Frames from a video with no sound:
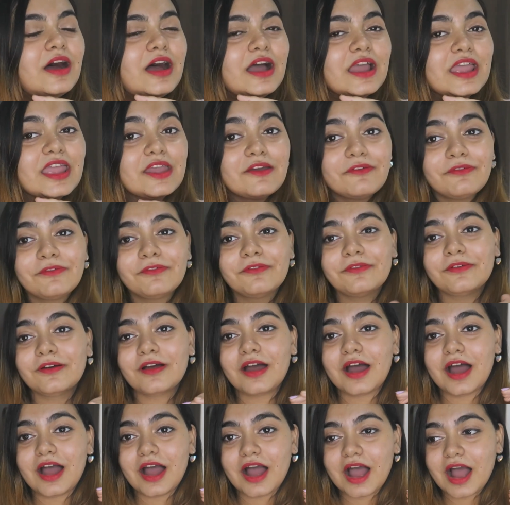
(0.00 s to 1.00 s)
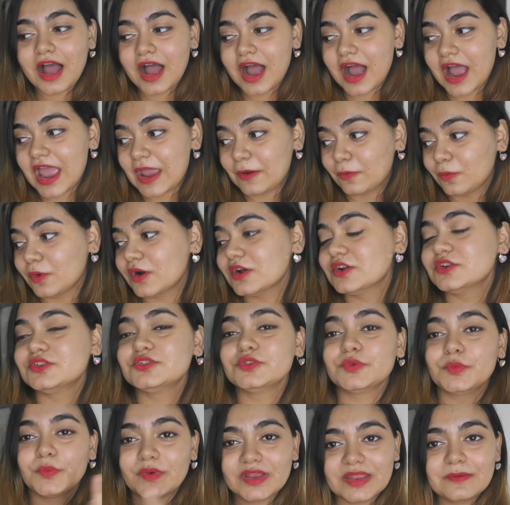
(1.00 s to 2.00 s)
If I were
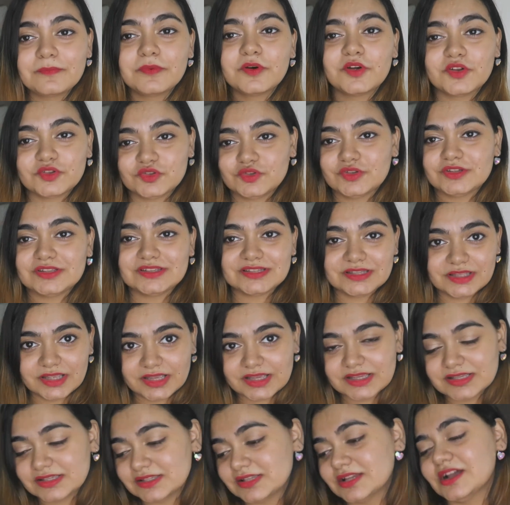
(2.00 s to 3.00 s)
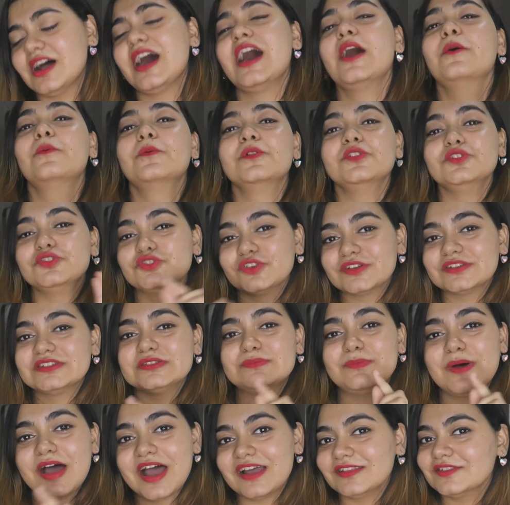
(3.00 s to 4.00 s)
to repurchase this, I will just
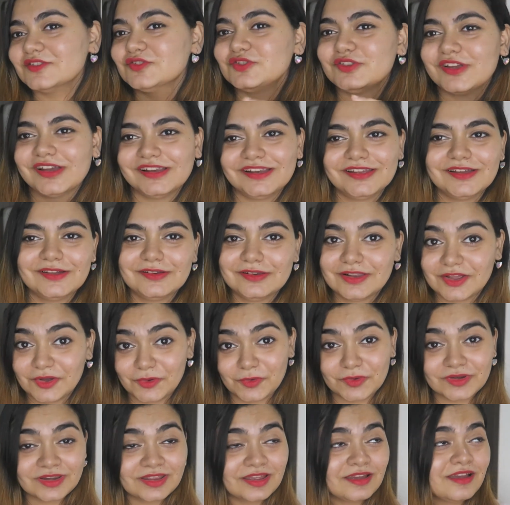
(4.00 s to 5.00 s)
buy the jelly alone.